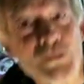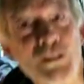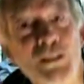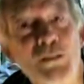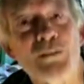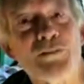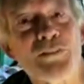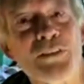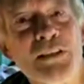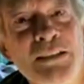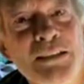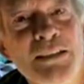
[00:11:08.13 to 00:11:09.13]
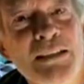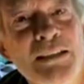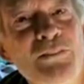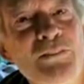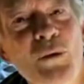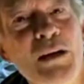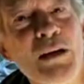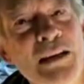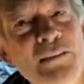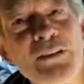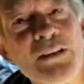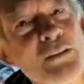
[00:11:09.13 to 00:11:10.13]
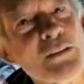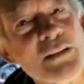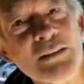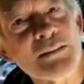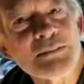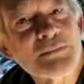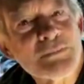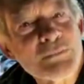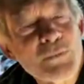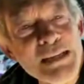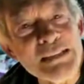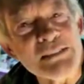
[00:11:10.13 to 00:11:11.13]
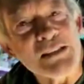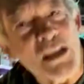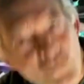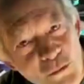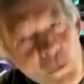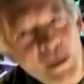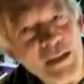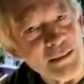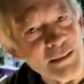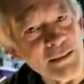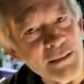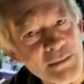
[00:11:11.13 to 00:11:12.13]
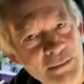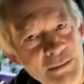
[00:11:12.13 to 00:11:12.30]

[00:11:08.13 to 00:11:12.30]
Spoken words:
You know, if you want to have the right sound quality.